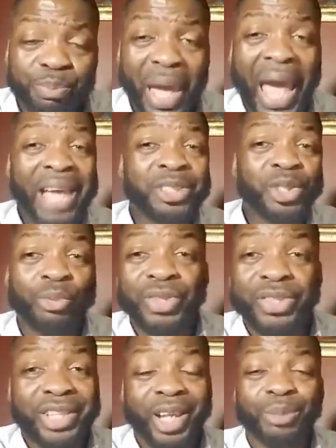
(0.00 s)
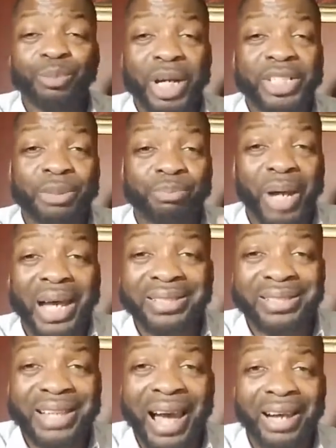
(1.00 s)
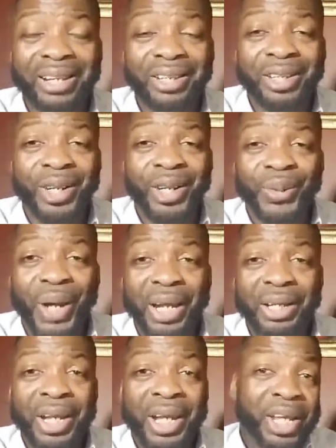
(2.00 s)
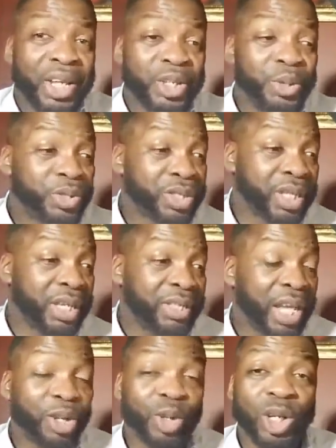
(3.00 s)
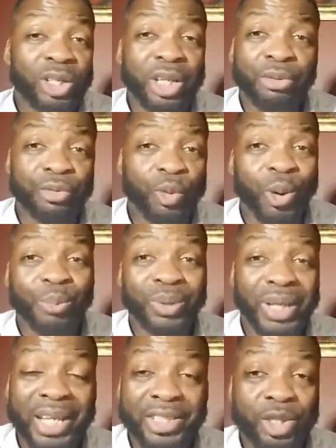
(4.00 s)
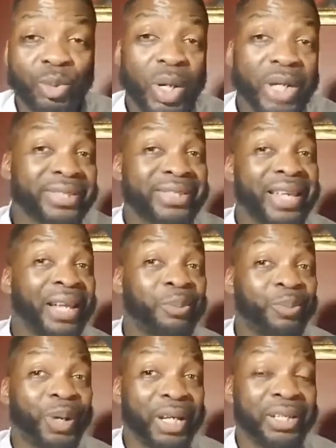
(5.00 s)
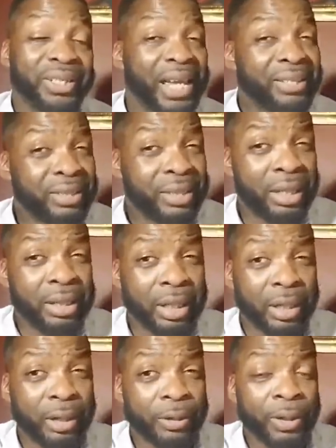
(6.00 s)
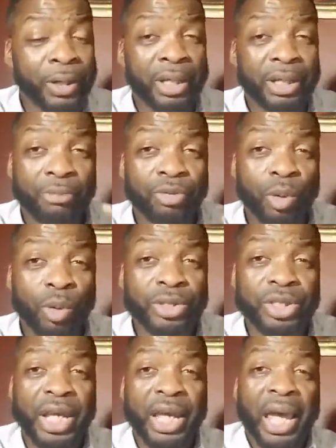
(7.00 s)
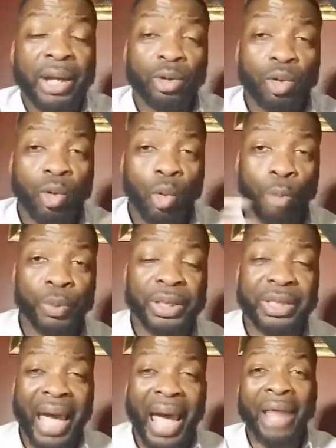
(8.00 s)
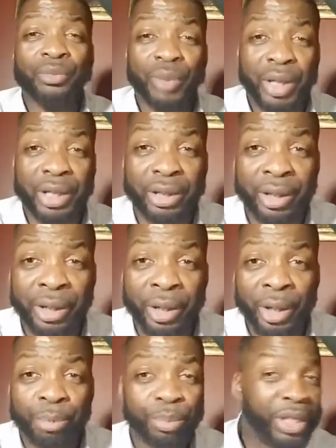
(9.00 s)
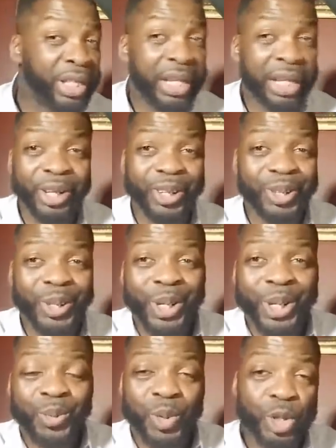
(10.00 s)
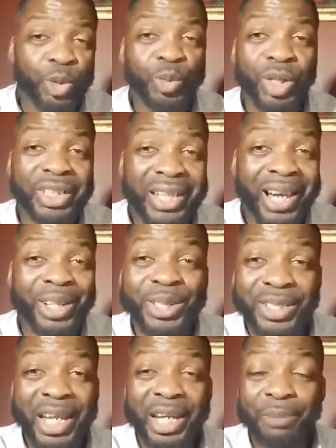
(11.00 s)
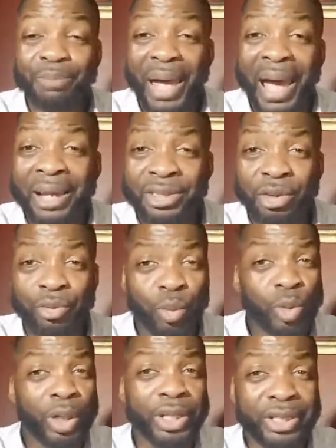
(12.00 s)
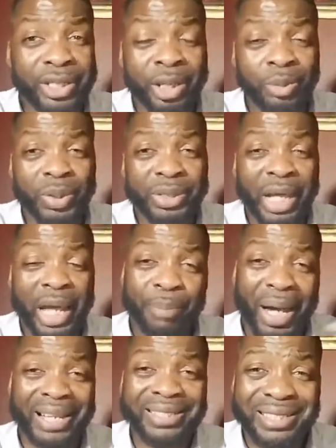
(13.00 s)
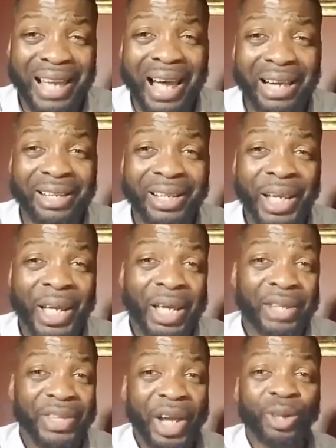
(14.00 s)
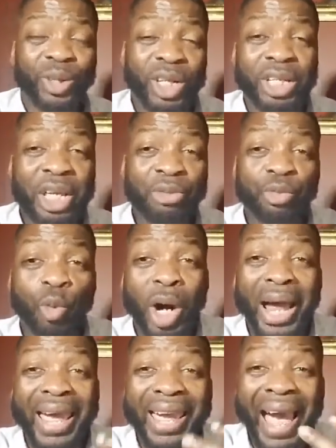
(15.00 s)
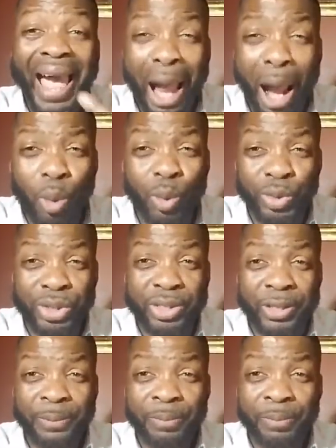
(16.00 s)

Passover celebration, Pasach, right? You see, they're looking for a place to what? Celebrate it. That's key here. Now, of course, they had a corporate gathering, but here, when you really understand the Passover, we're going to deal with that, Pasach, they're looking for a house.